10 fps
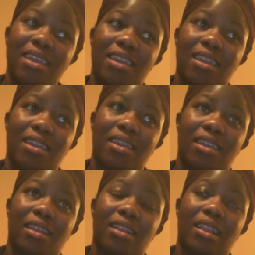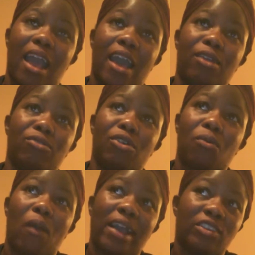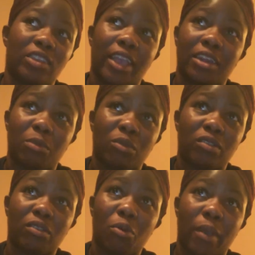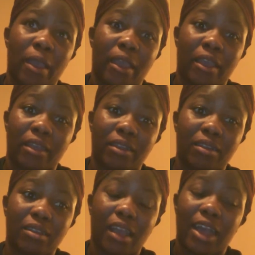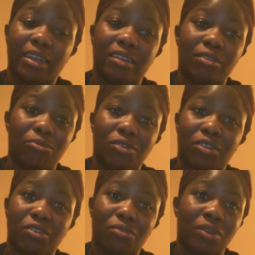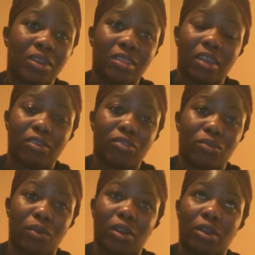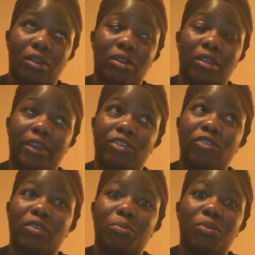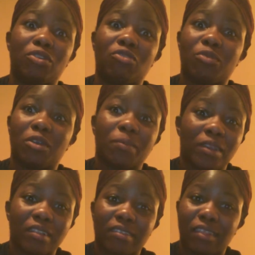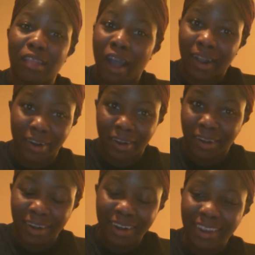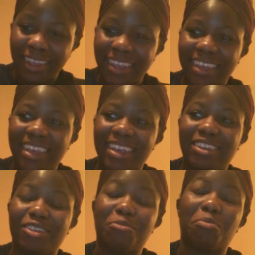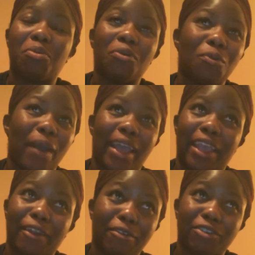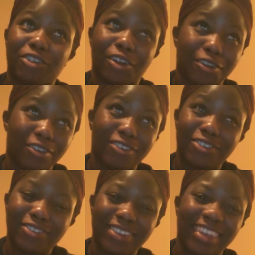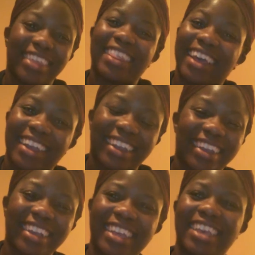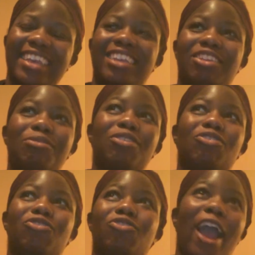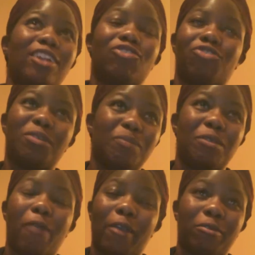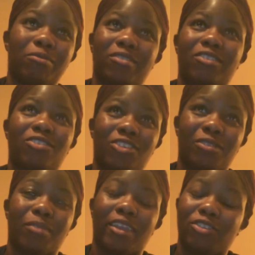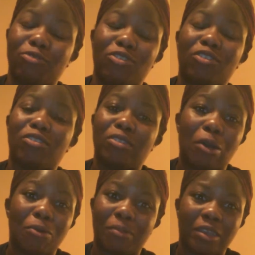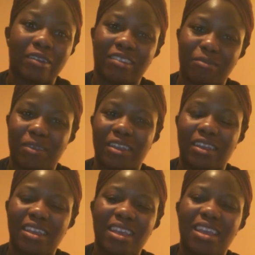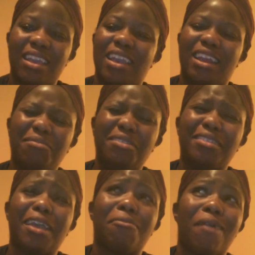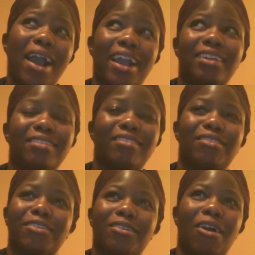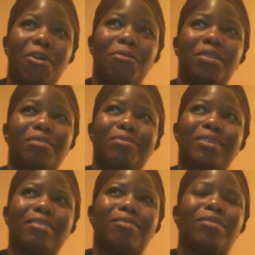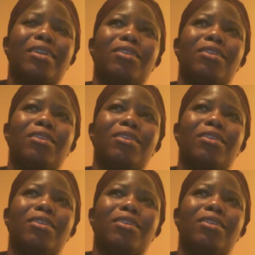And I don't know why she hated me so bad. I didn't really do anything to her. Like, she used to push me up against the locker. She would pull my hair in church. Like, she would try to trip me while we was in gym. Like, she was just so mean to me. And I'm just like, why is this girl always mean to me?